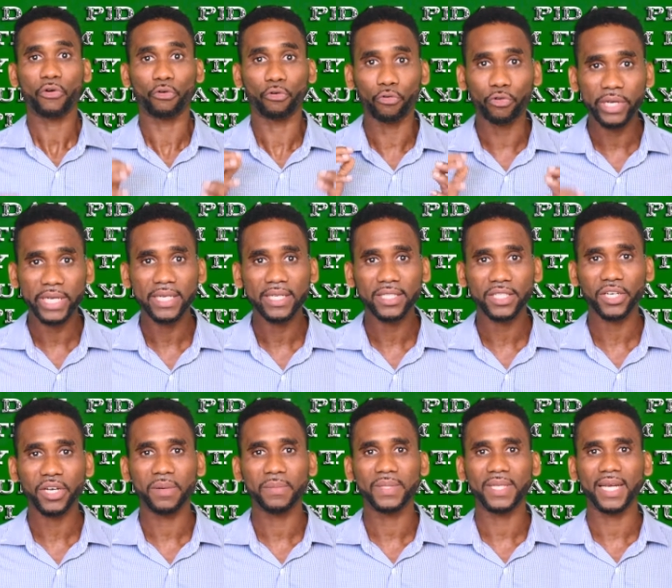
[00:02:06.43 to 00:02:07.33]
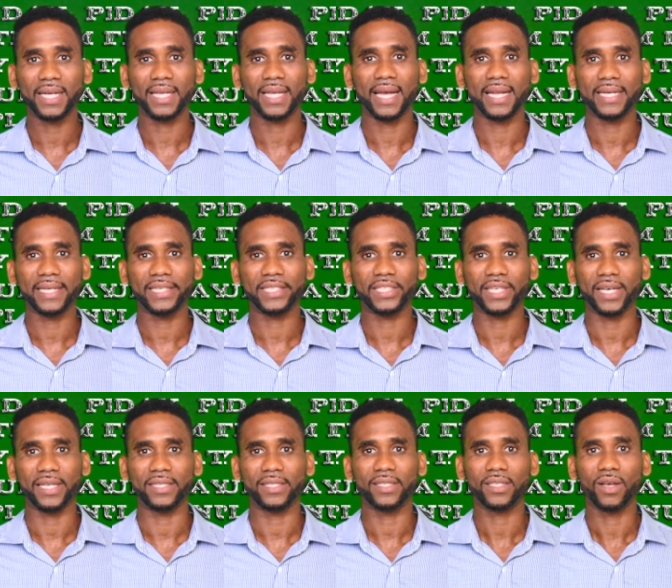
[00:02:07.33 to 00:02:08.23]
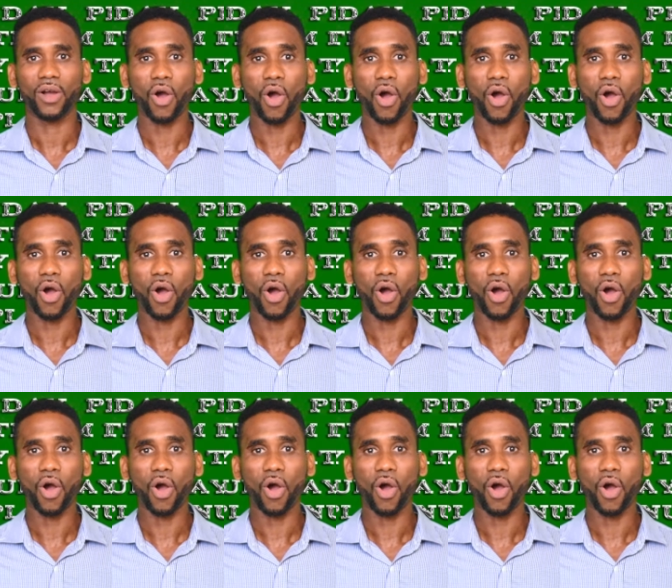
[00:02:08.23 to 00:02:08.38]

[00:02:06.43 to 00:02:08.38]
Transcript: read the terms and conditions,